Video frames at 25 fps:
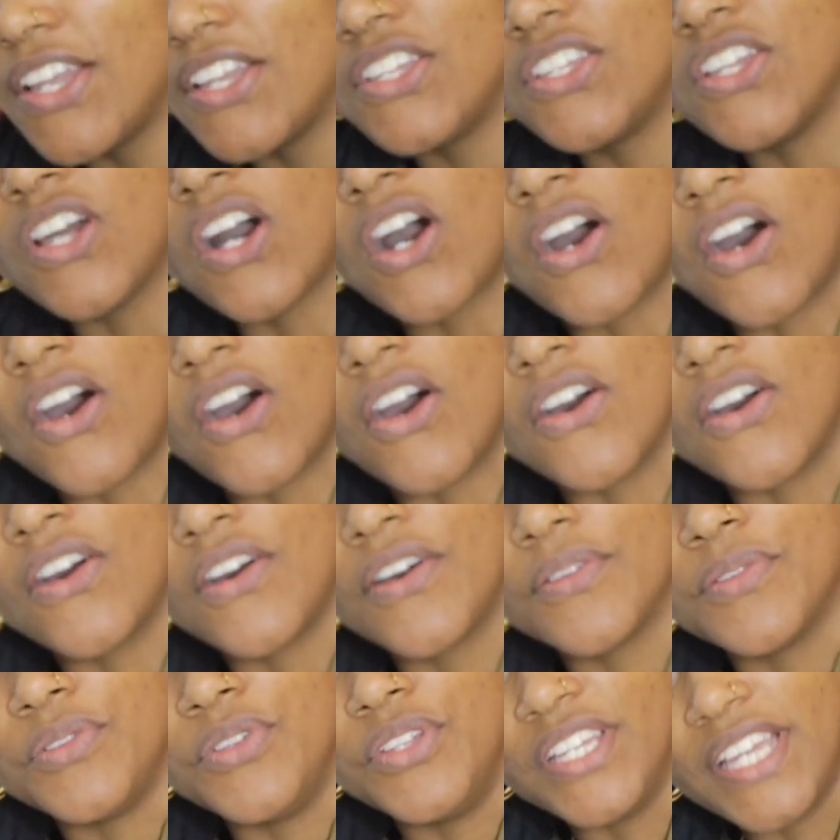Y'all,
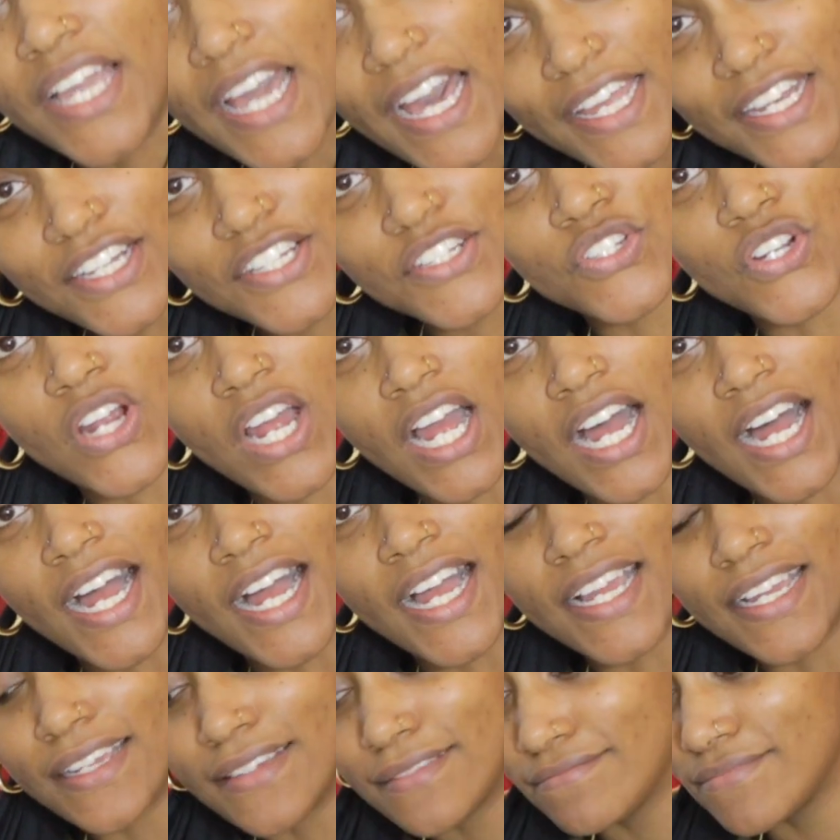you gotta
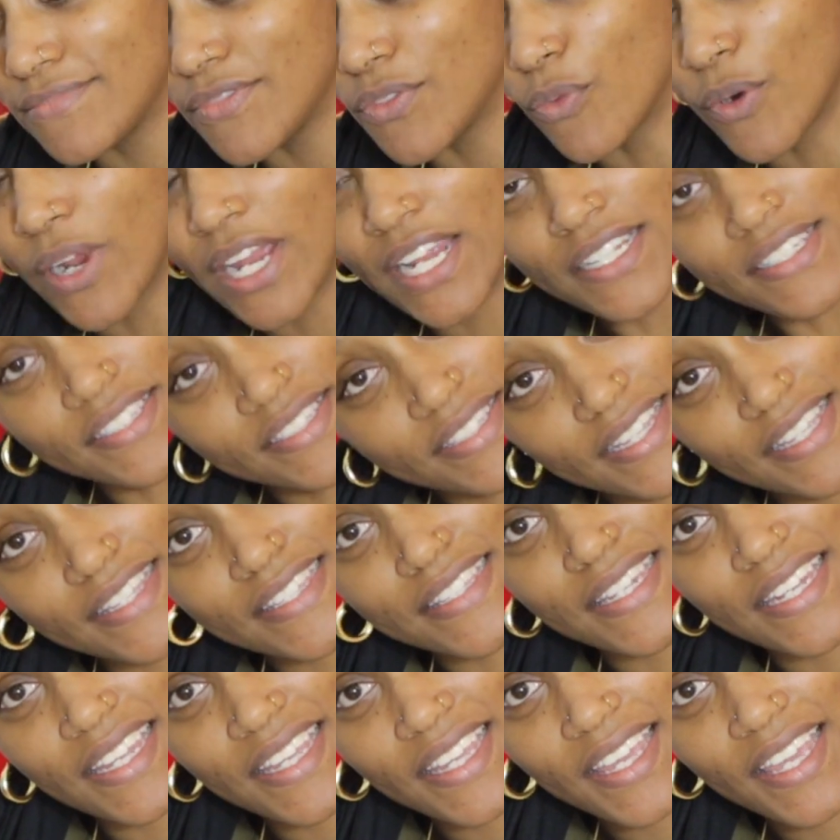try ranch
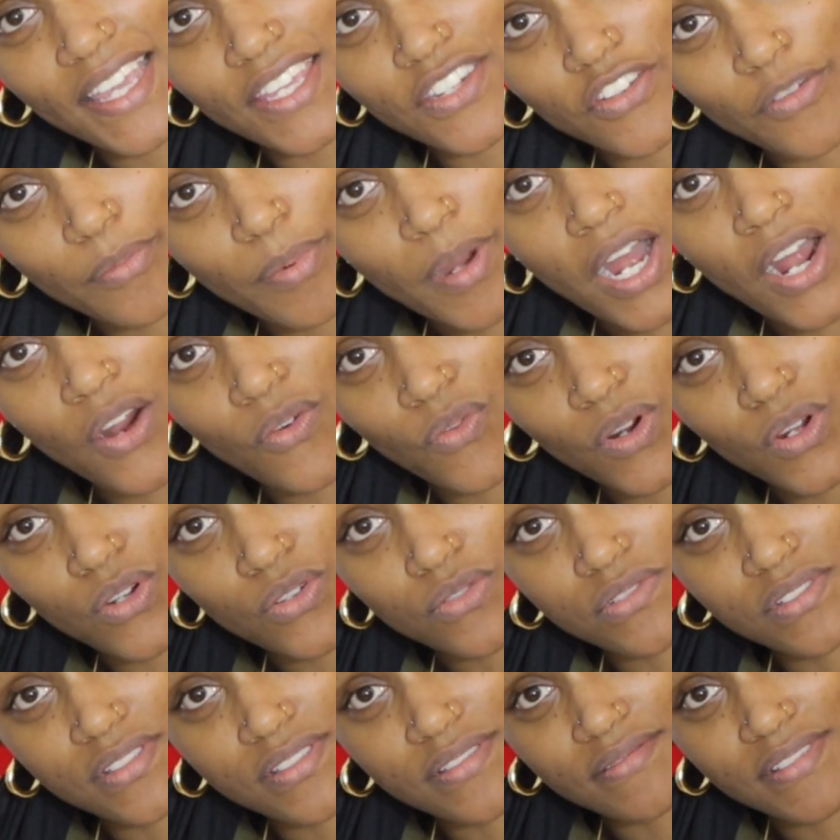seasoning in your pot
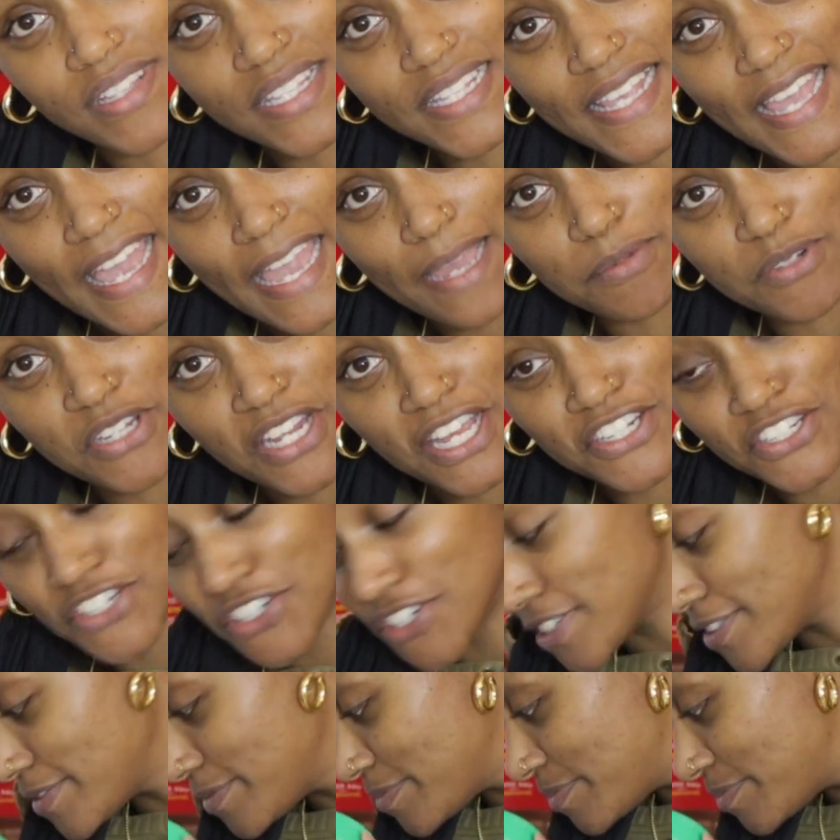roast. It's a game changer,